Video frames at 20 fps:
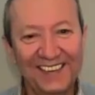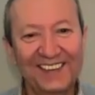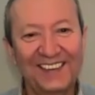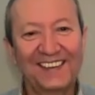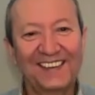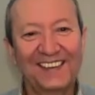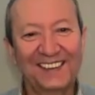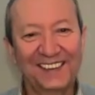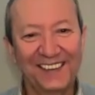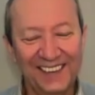
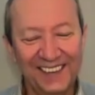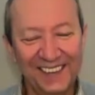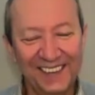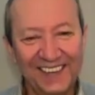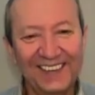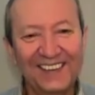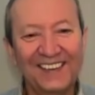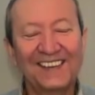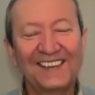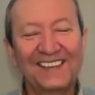So
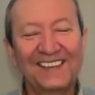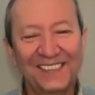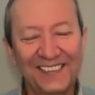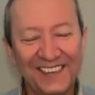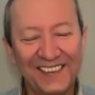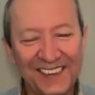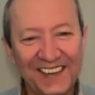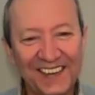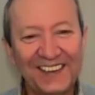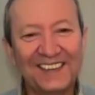what
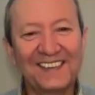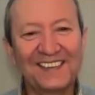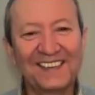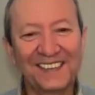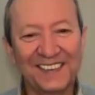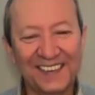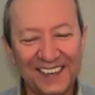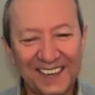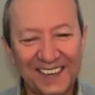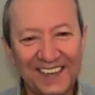is alive
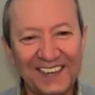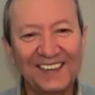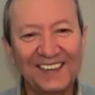is